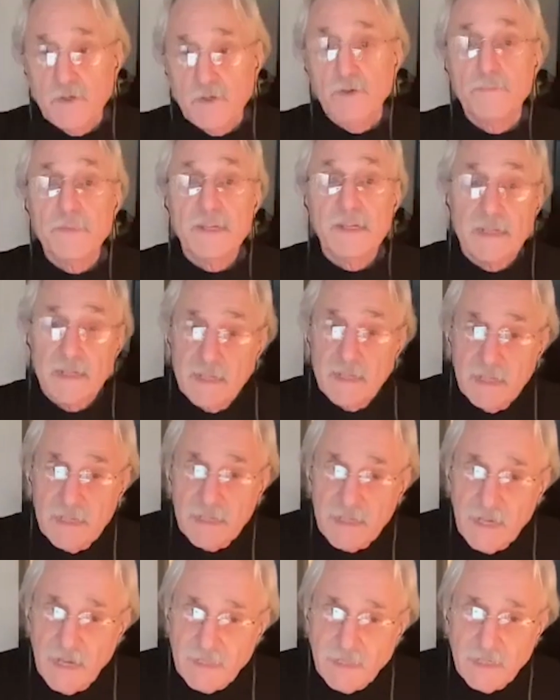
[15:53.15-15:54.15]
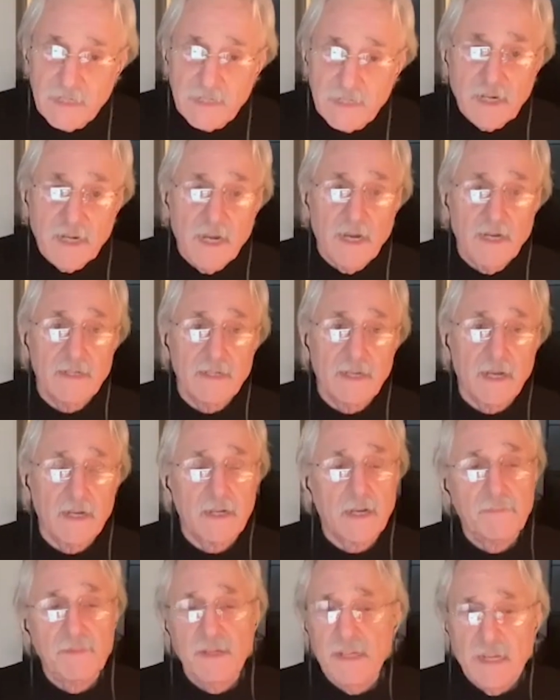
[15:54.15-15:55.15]
true, but it's not just
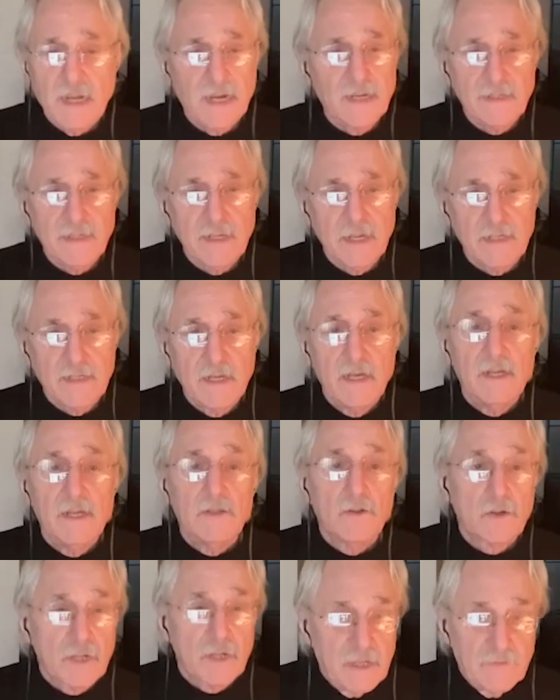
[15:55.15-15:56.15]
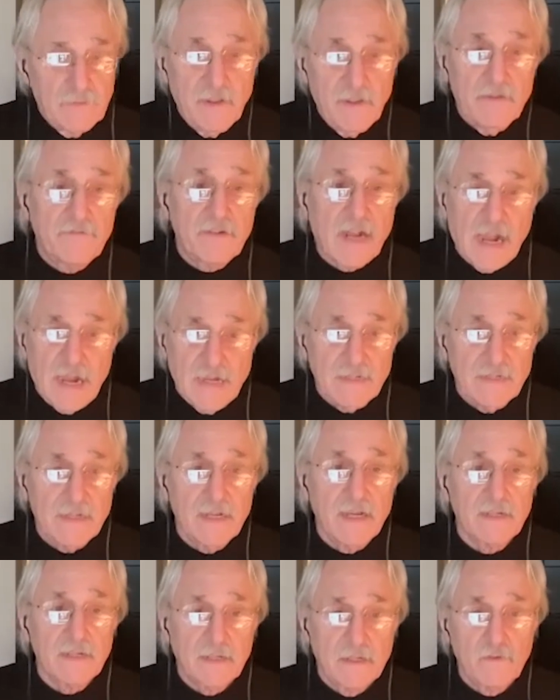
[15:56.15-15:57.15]
contact. I mean, contact, look, if
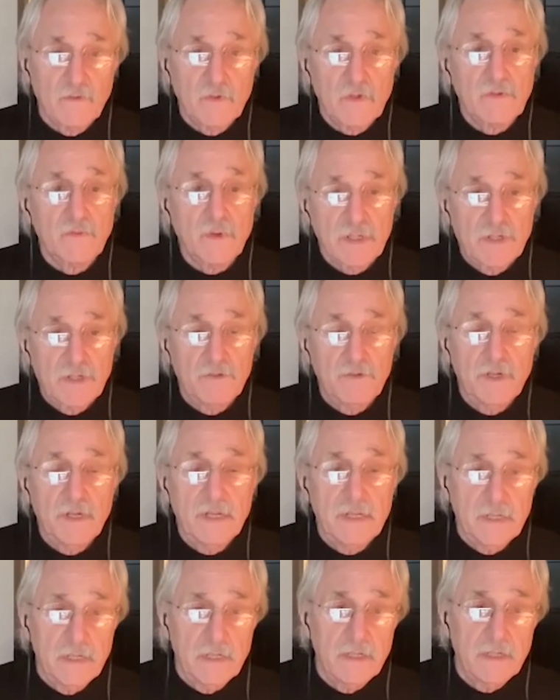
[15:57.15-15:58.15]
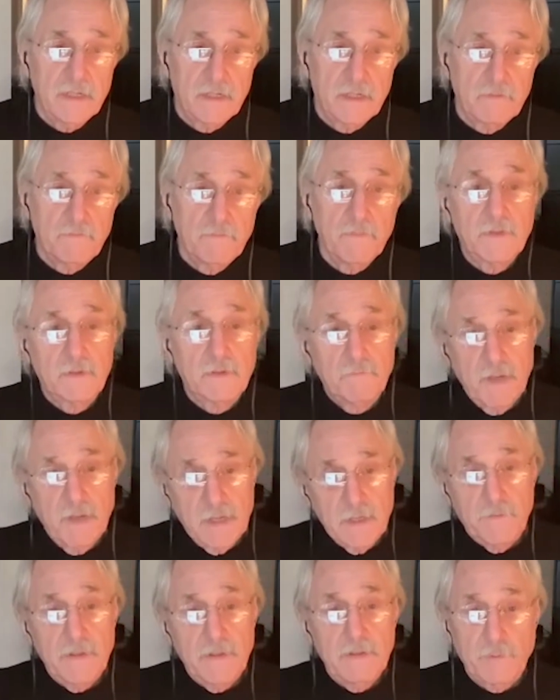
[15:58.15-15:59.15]
contact was what you needed to
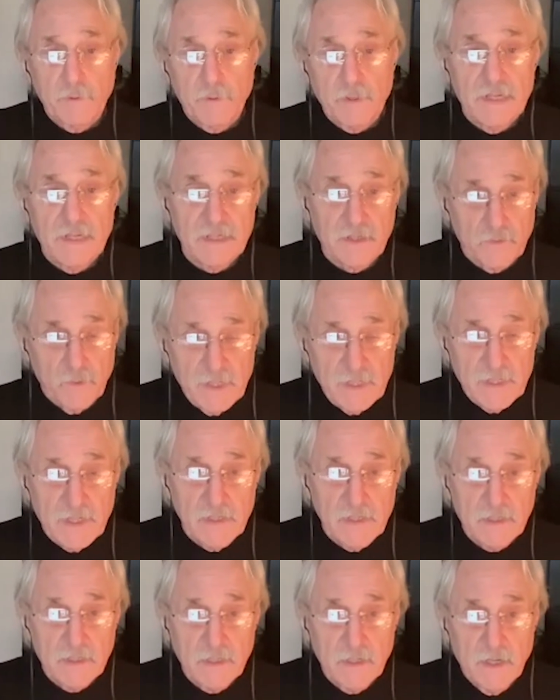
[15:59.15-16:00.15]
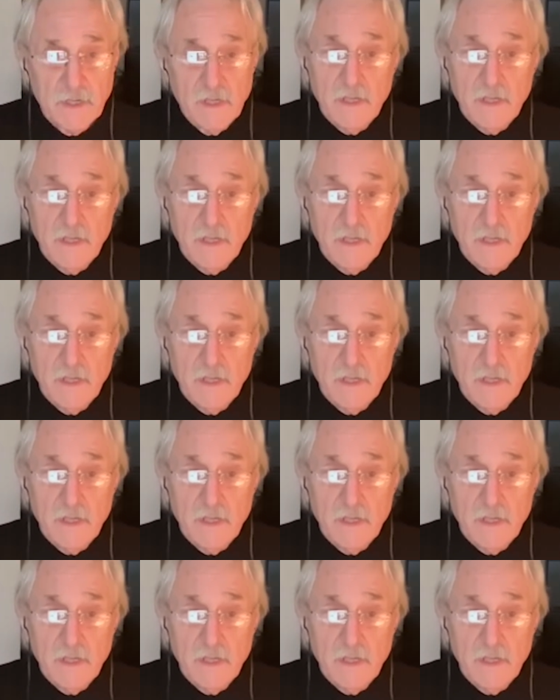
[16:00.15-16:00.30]
make people less racist,